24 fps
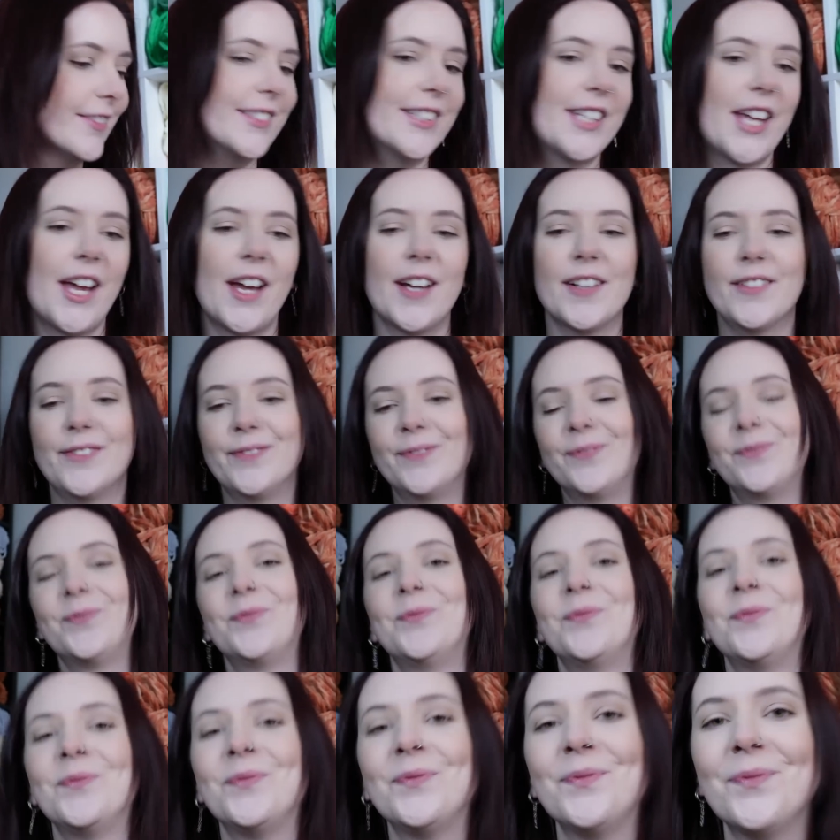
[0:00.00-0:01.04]
So
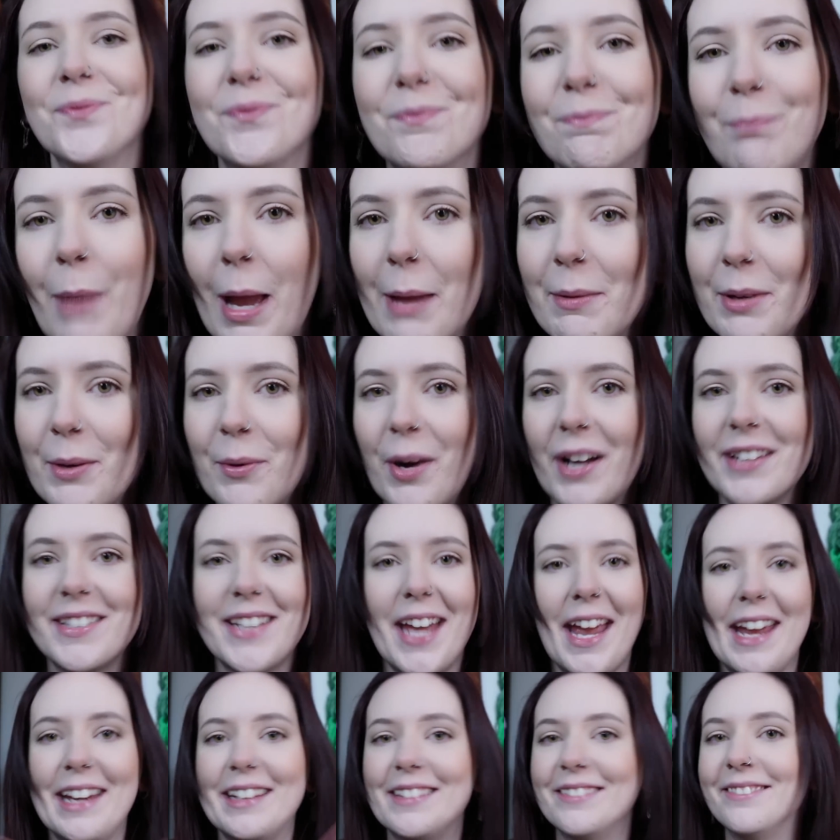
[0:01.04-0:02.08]
maybe one
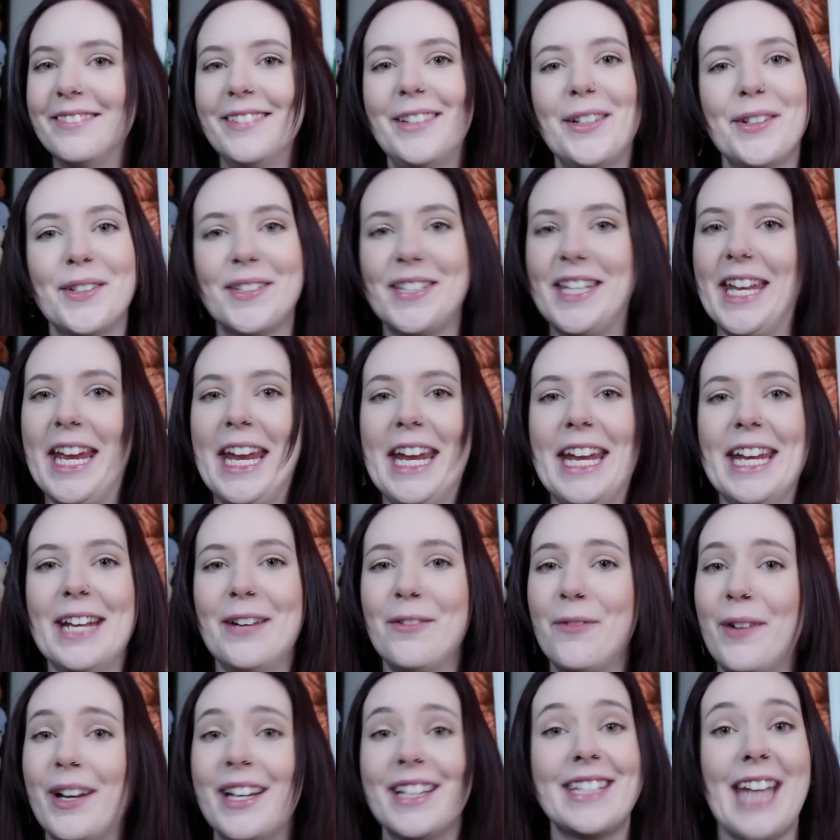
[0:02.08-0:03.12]
day you'll see
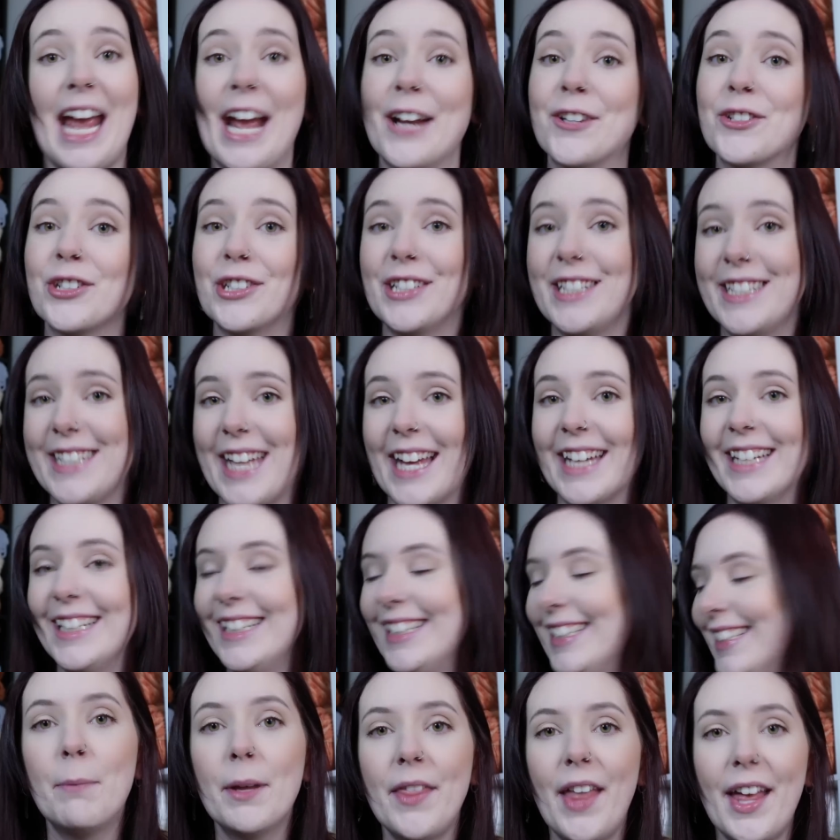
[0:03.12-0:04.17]
it when it's actually
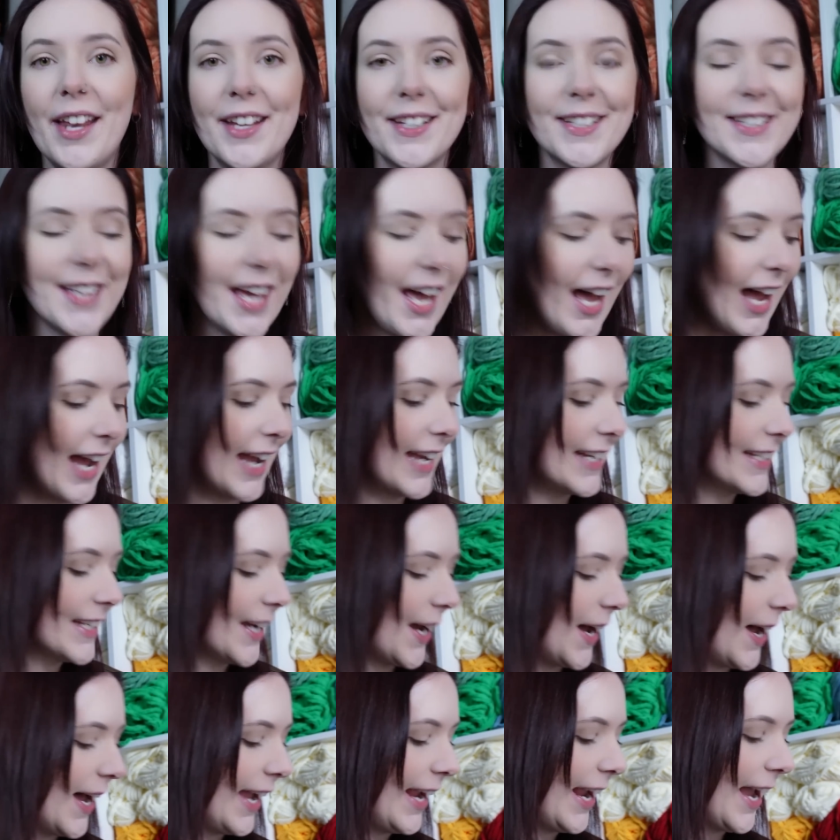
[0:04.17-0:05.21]
sunny. But that aside,
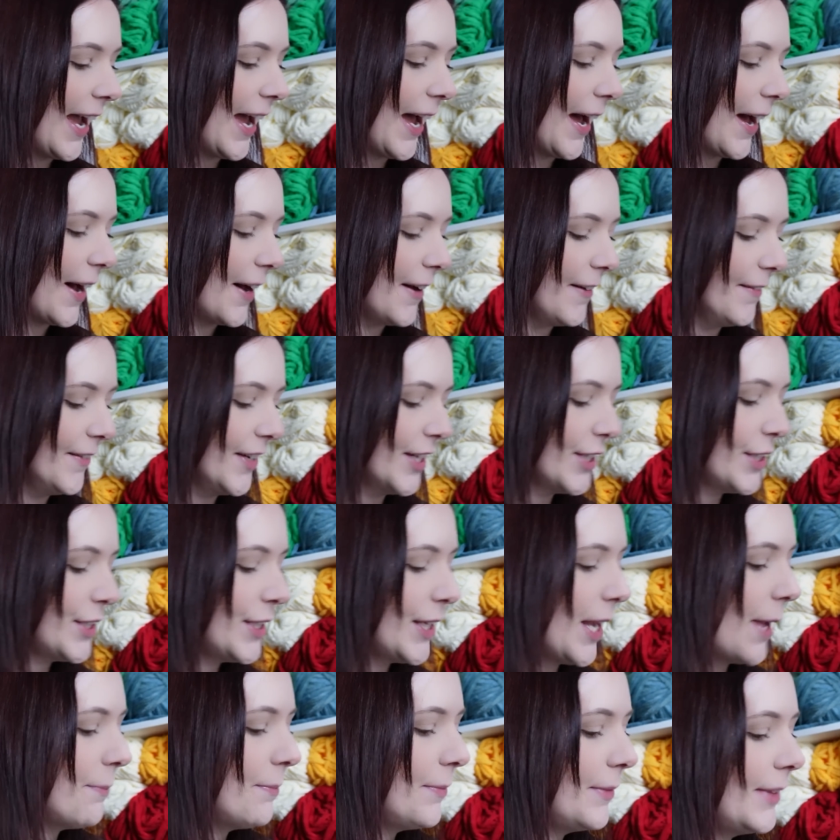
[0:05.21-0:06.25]
I have
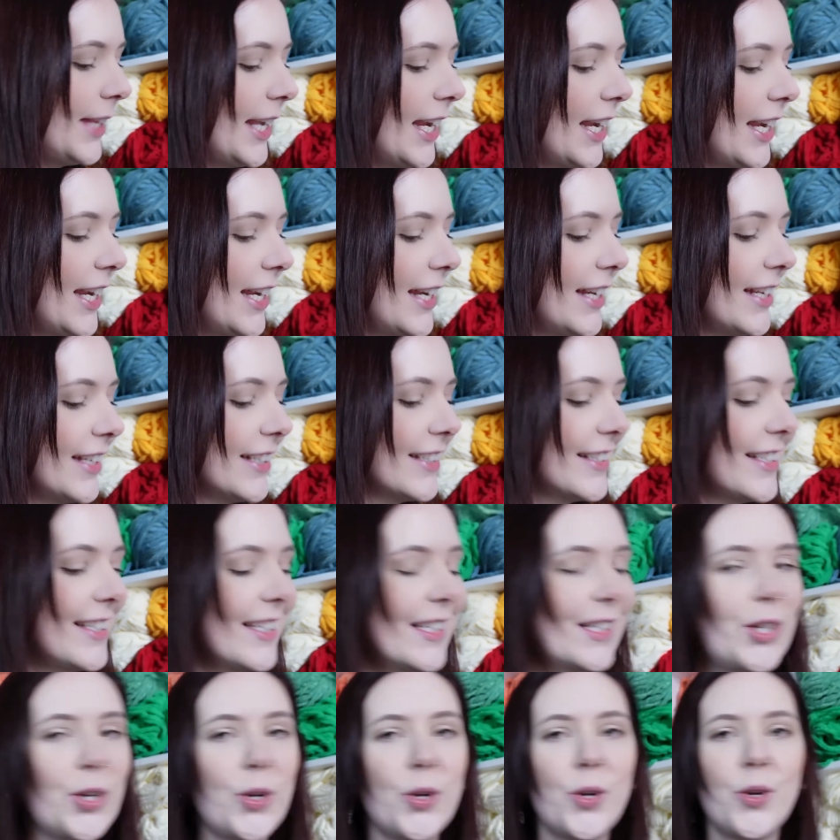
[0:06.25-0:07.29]
some things
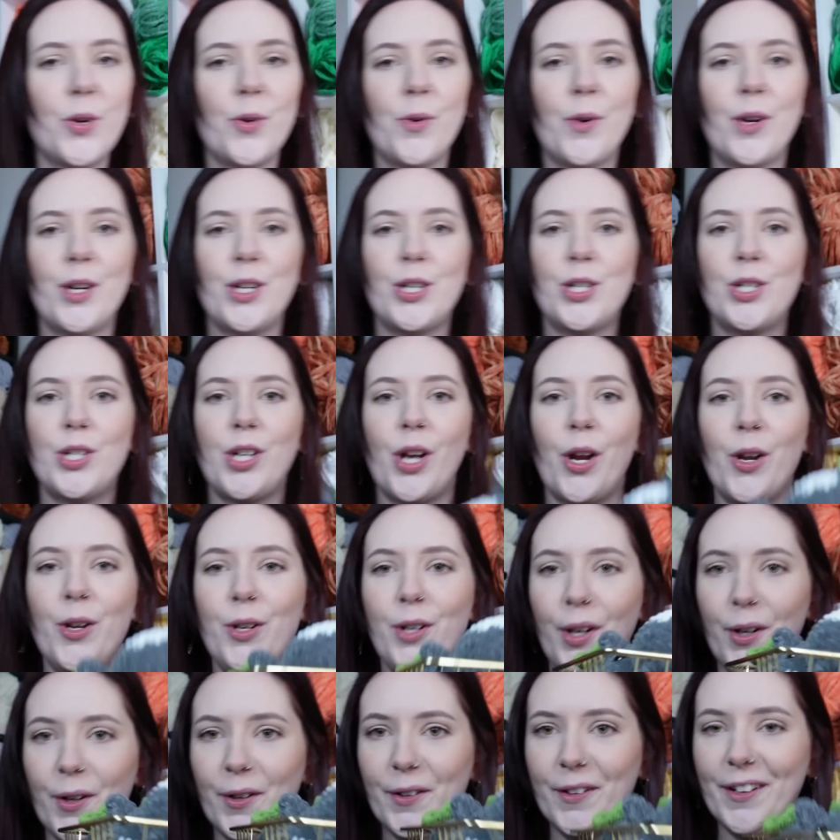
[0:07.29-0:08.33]
to show
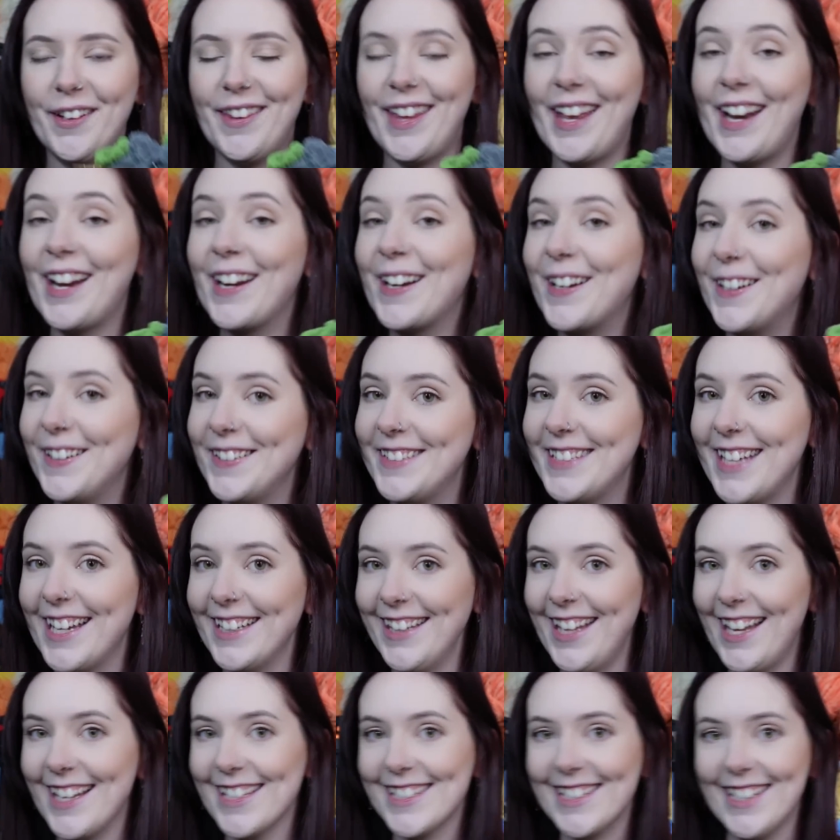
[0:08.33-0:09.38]
you that I got done
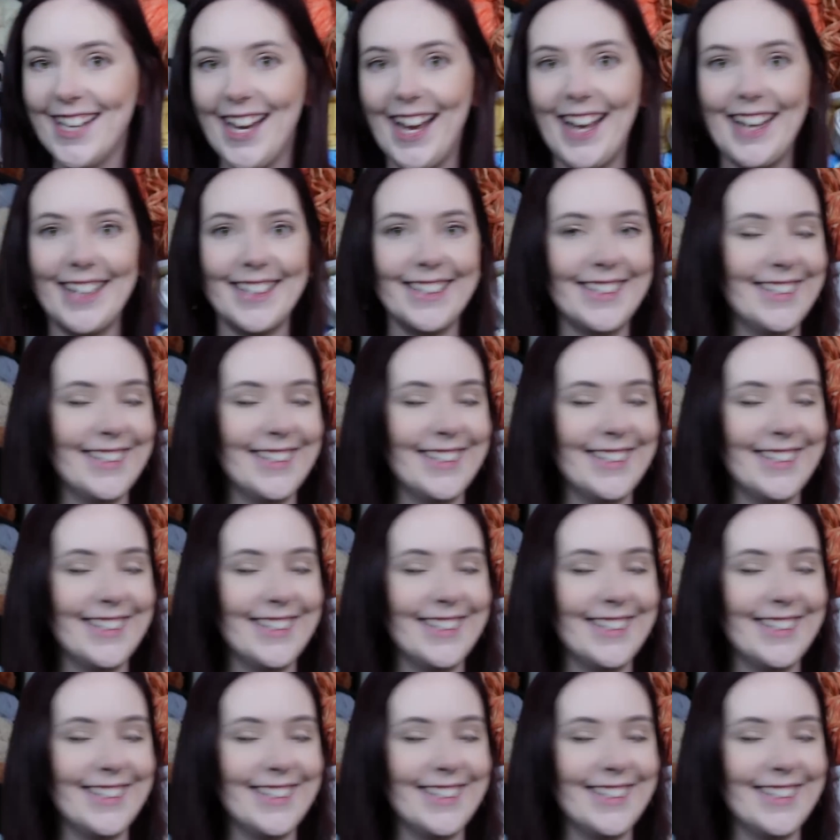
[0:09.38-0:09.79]
last night.